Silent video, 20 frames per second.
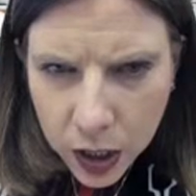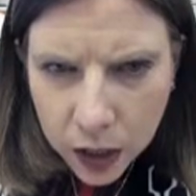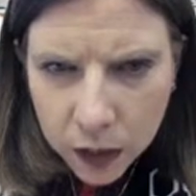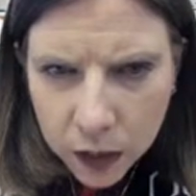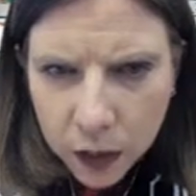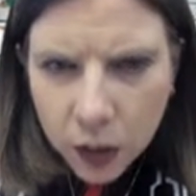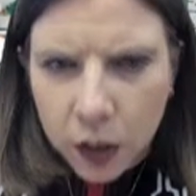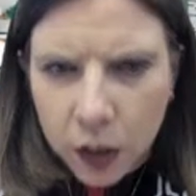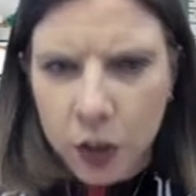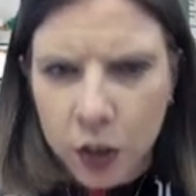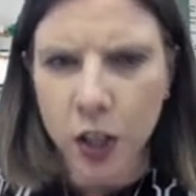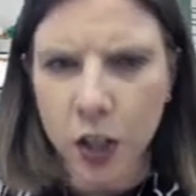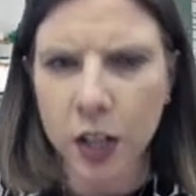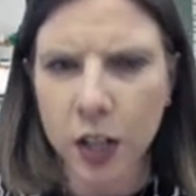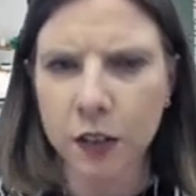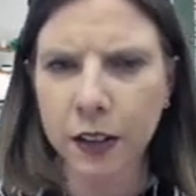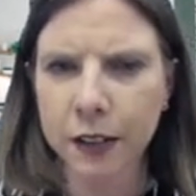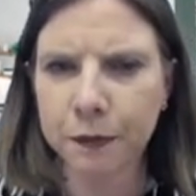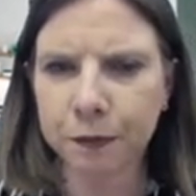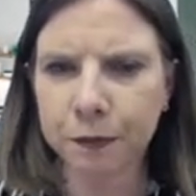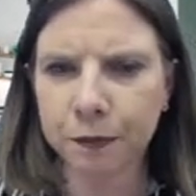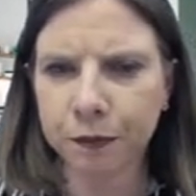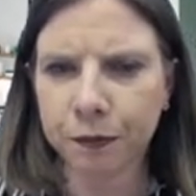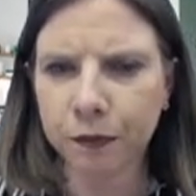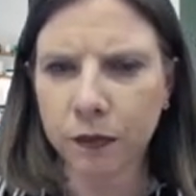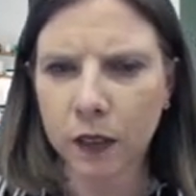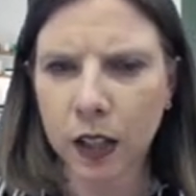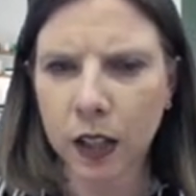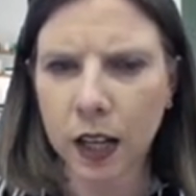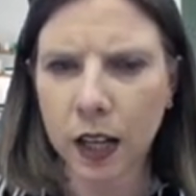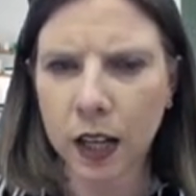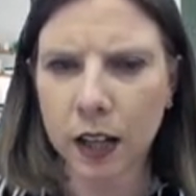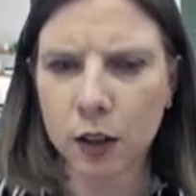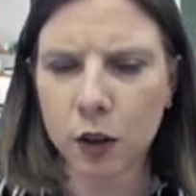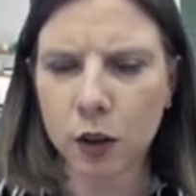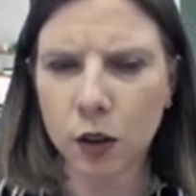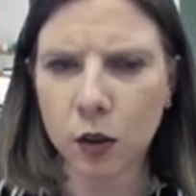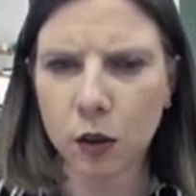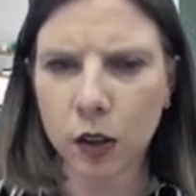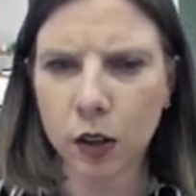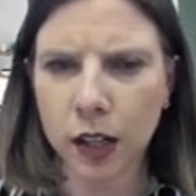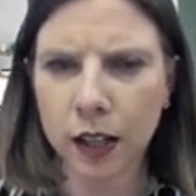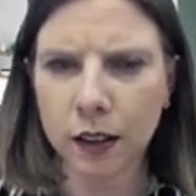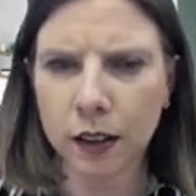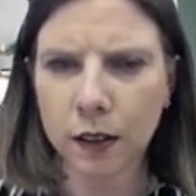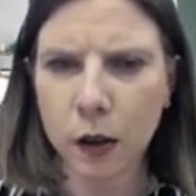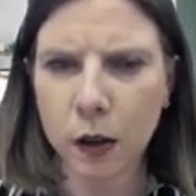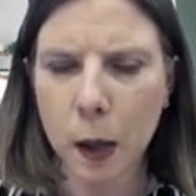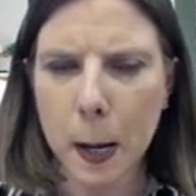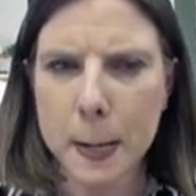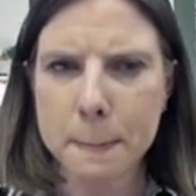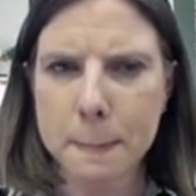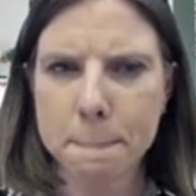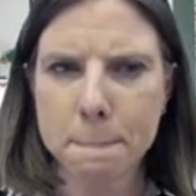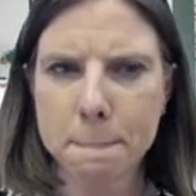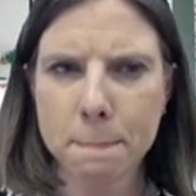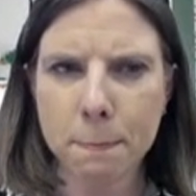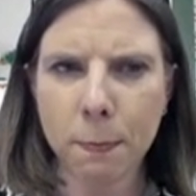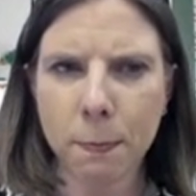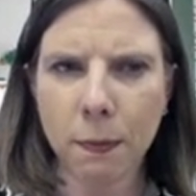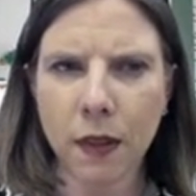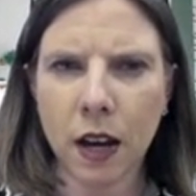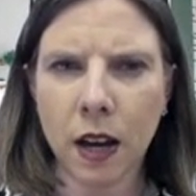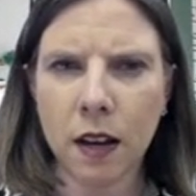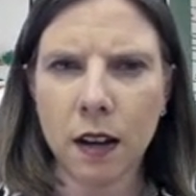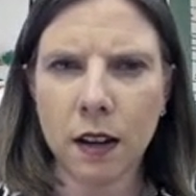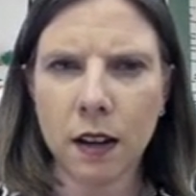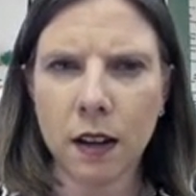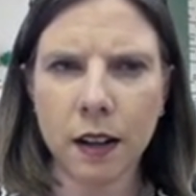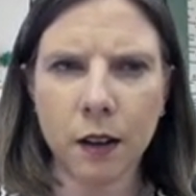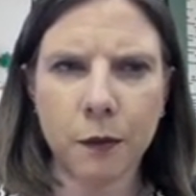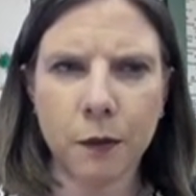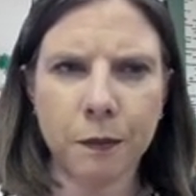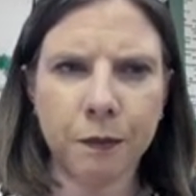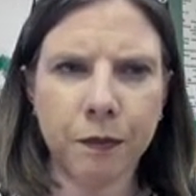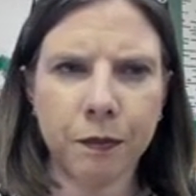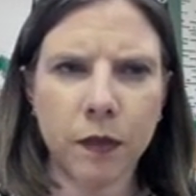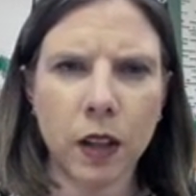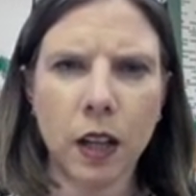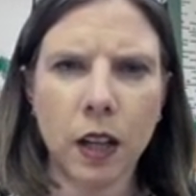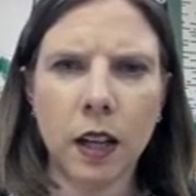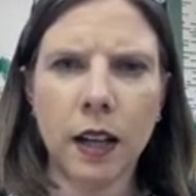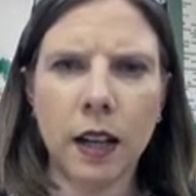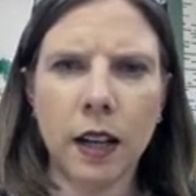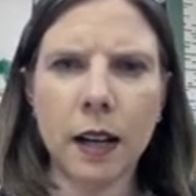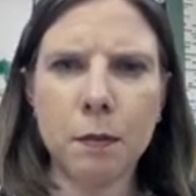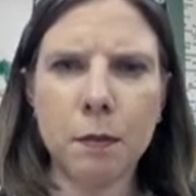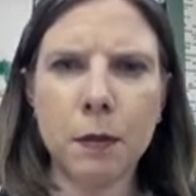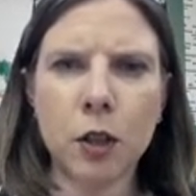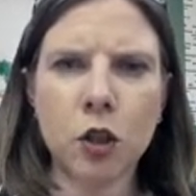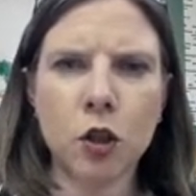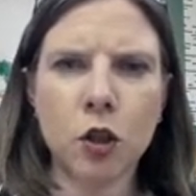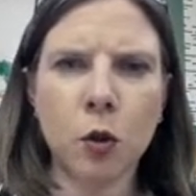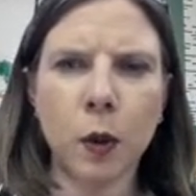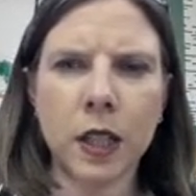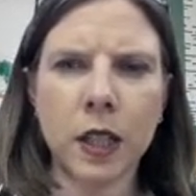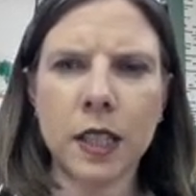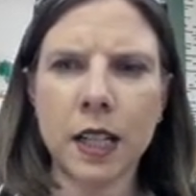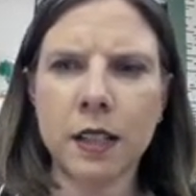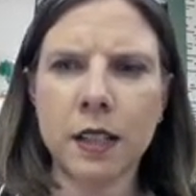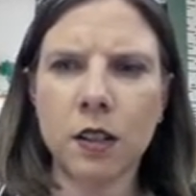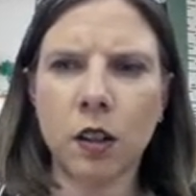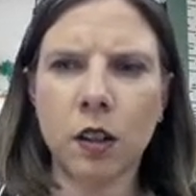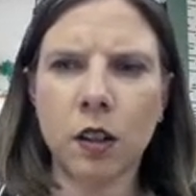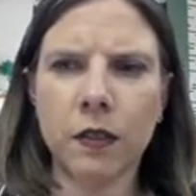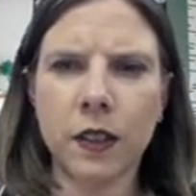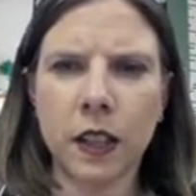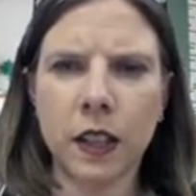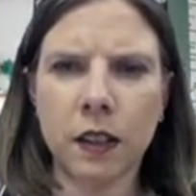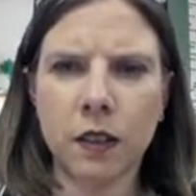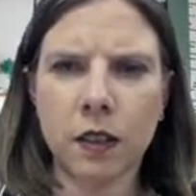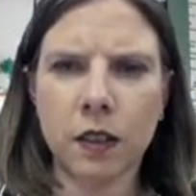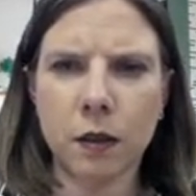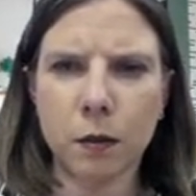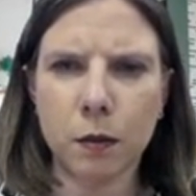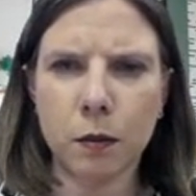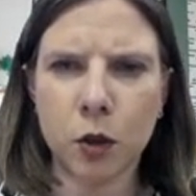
the third of January. And okay. Now, let me just quick test all of these,